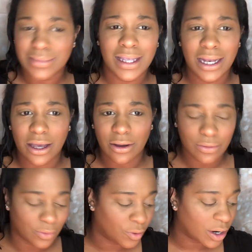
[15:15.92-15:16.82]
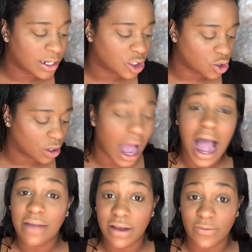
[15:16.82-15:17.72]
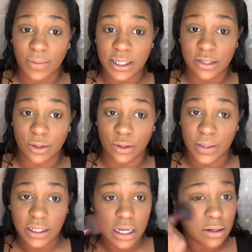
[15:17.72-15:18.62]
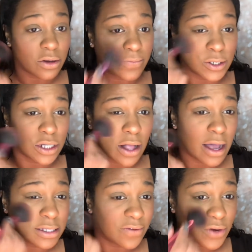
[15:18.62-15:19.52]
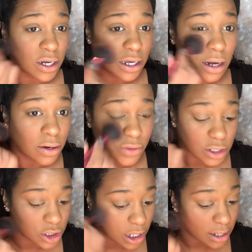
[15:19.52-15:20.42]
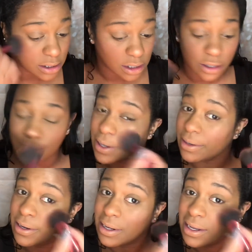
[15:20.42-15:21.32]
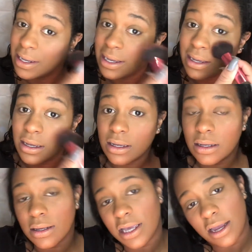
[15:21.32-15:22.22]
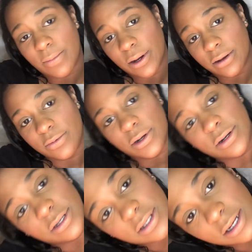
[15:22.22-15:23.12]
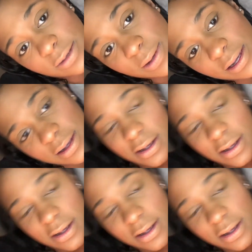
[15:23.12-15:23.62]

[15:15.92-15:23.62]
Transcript: you know, we were at a. St- I've never been to Myrtle Beach. I don't know if Michelle has, I forget. I don't think she has either, but Cameron, what are you sending me?